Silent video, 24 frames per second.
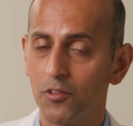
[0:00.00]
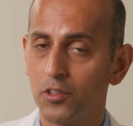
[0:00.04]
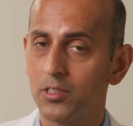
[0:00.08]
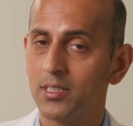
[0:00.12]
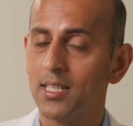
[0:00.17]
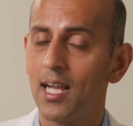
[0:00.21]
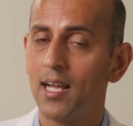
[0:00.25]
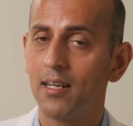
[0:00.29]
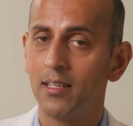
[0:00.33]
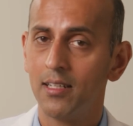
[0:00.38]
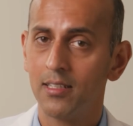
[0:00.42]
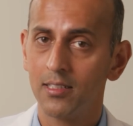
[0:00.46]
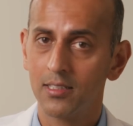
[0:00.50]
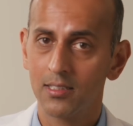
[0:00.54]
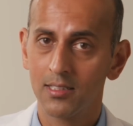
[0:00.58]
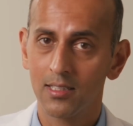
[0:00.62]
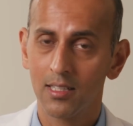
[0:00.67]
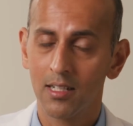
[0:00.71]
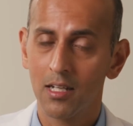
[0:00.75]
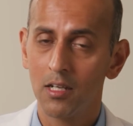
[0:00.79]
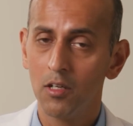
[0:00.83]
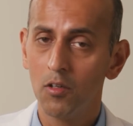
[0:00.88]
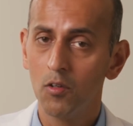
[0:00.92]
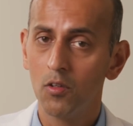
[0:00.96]
or 10 years
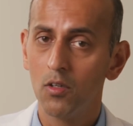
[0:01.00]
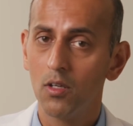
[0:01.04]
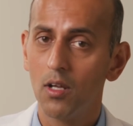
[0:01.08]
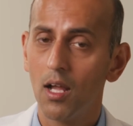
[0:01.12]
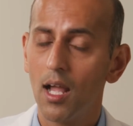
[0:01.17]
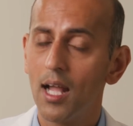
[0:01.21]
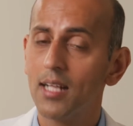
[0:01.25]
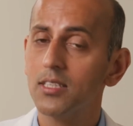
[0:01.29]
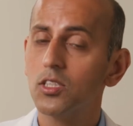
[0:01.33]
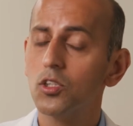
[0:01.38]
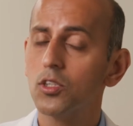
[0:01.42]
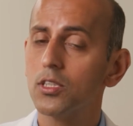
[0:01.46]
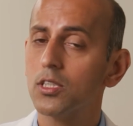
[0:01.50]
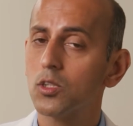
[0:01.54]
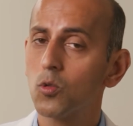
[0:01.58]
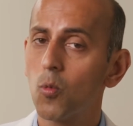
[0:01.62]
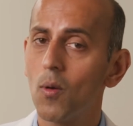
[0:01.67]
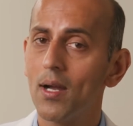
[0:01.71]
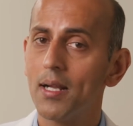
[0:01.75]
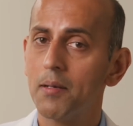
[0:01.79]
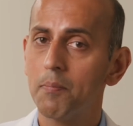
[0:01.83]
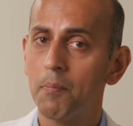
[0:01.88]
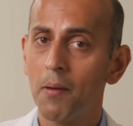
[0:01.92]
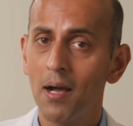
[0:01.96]
ago. And so it's
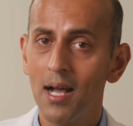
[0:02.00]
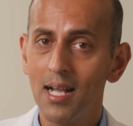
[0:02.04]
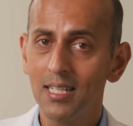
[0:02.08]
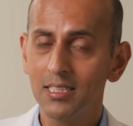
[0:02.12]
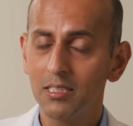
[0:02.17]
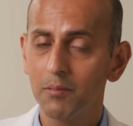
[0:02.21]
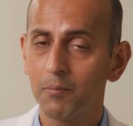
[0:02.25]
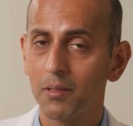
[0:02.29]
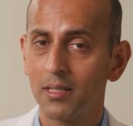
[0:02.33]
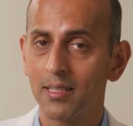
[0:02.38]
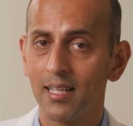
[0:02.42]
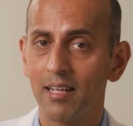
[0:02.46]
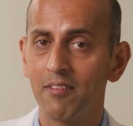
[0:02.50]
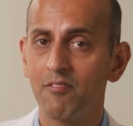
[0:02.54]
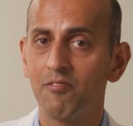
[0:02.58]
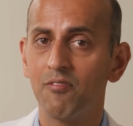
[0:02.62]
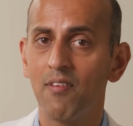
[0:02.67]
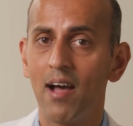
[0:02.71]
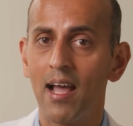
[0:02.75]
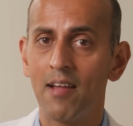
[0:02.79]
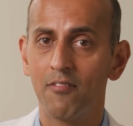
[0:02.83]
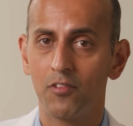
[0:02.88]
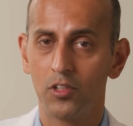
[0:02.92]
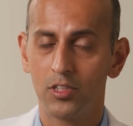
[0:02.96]
quite possible that
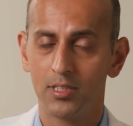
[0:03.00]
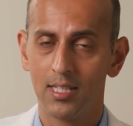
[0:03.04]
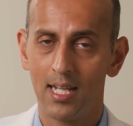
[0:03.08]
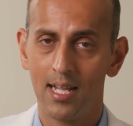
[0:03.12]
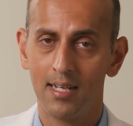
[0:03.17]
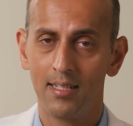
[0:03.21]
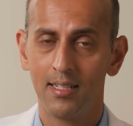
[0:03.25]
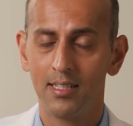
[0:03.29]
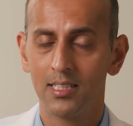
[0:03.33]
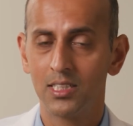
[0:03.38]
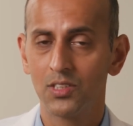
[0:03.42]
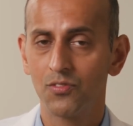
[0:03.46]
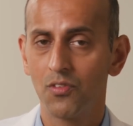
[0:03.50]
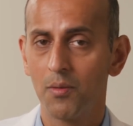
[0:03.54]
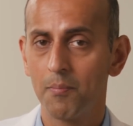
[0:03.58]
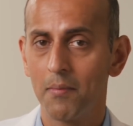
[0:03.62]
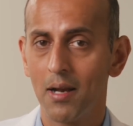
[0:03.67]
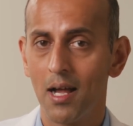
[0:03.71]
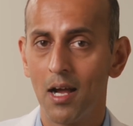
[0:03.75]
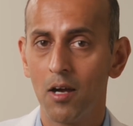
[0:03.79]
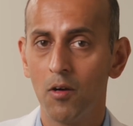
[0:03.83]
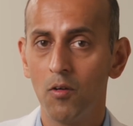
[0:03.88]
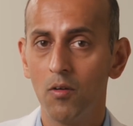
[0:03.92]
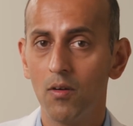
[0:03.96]
5 or 10 years from
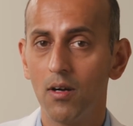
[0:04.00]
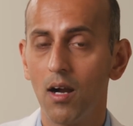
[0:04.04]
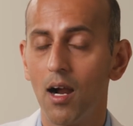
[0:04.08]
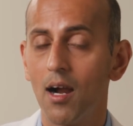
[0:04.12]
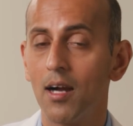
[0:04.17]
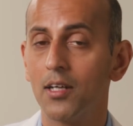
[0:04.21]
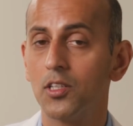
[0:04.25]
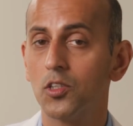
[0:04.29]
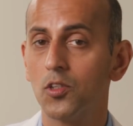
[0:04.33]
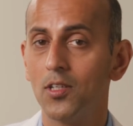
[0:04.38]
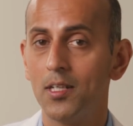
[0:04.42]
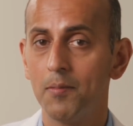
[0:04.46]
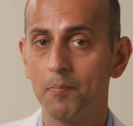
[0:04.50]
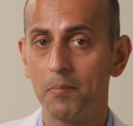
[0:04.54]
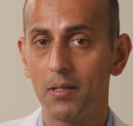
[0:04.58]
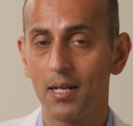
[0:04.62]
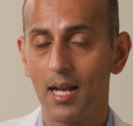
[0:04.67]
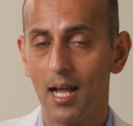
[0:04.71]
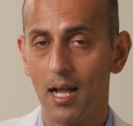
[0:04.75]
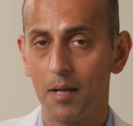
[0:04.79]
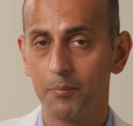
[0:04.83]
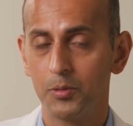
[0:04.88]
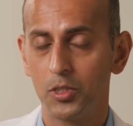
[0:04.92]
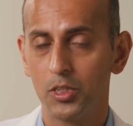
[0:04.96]
now, our treatment
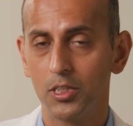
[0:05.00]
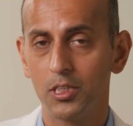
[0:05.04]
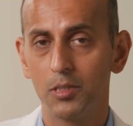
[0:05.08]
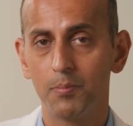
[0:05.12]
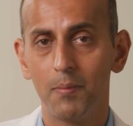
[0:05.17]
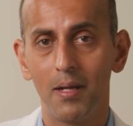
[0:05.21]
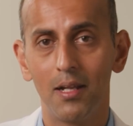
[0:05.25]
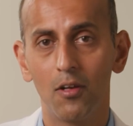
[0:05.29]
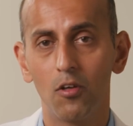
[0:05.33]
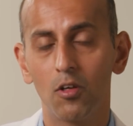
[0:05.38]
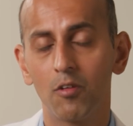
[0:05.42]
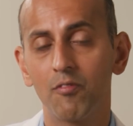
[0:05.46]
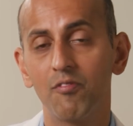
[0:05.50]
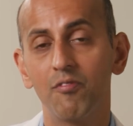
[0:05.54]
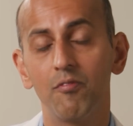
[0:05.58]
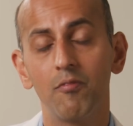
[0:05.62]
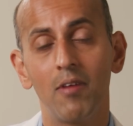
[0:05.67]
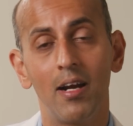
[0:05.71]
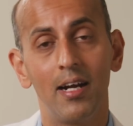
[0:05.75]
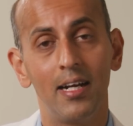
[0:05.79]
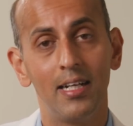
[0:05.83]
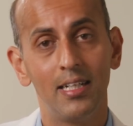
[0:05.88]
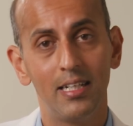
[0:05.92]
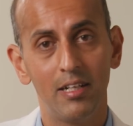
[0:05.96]
options may look
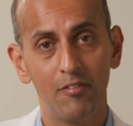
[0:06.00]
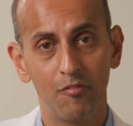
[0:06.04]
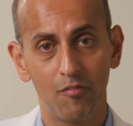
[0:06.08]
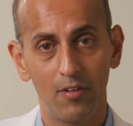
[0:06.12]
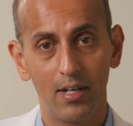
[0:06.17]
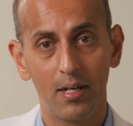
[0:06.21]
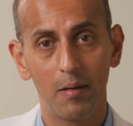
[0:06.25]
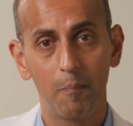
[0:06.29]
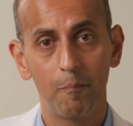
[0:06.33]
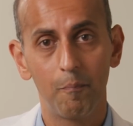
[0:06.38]
very different.